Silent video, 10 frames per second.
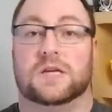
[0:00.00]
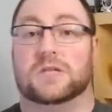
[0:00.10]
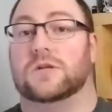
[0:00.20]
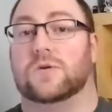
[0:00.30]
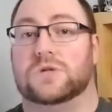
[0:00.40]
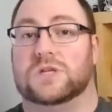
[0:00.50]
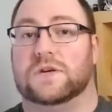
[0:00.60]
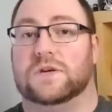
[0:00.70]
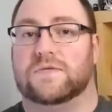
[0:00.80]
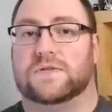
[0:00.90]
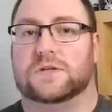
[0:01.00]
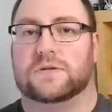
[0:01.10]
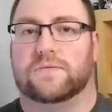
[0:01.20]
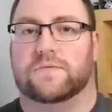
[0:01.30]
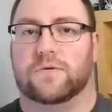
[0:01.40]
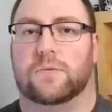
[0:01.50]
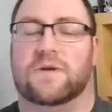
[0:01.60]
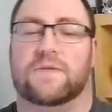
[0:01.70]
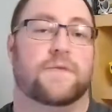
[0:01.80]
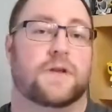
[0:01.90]
exclusives
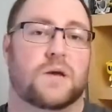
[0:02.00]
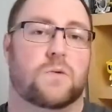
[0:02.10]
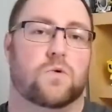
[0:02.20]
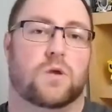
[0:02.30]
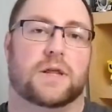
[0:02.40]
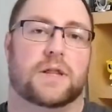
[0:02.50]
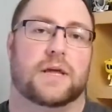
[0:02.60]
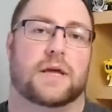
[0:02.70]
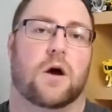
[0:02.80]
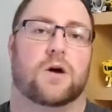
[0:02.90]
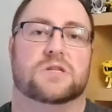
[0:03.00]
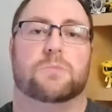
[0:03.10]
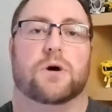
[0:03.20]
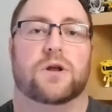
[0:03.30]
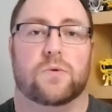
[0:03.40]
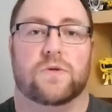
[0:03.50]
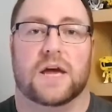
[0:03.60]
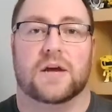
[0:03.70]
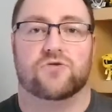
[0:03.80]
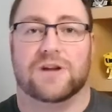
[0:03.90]
from Infinity War, like the Iron Spider with
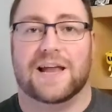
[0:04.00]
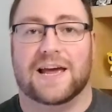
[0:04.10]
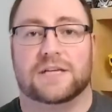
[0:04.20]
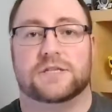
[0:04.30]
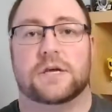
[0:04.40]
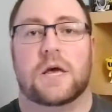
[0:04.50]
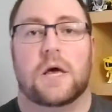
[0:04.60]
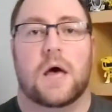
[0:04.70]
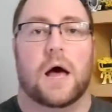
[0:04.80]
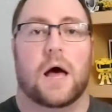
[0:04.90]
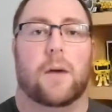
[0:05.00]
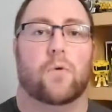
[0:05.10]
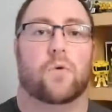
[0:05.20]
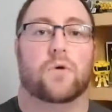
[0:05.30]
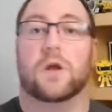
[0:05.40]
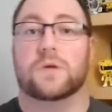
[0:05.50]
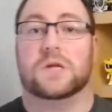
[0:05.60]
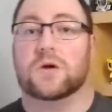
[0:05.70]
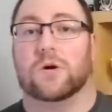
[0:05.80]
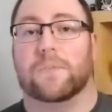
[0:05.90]
the extra legs, uh, or the
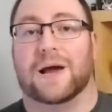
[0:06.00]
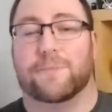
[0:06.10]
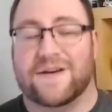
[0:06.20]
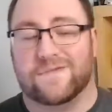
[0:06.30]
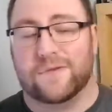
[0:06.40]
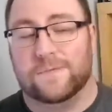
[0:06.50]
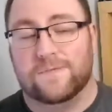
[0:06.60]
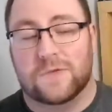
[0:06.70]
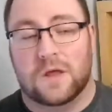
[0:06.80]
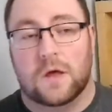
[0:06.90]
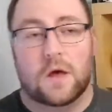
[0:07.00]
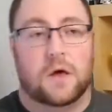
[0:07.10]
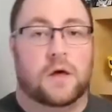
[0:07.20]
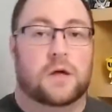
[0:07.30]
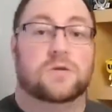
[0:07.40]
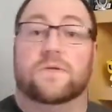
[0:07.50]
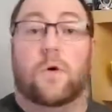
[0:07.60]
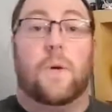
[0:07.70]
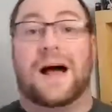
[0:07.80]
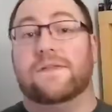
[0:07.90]
glow-in-the-dark Black Panther. So I
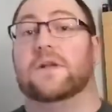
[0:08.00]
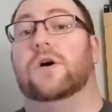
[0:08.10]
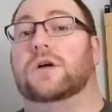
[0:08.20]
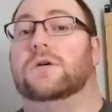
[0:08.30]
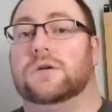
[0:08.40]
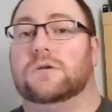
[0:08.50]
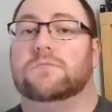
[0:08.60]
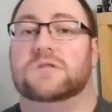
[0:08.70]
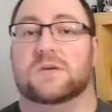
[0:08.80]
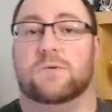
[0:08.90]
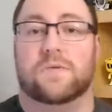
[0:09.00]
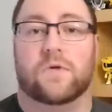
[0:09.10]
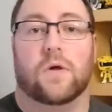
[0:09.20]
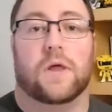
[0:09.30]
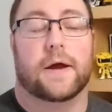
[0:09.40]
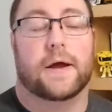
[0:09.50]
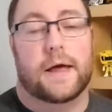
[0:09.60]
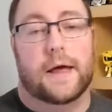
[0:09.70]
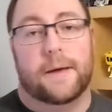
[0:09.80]
thought, we'll have a look, see what we've got there.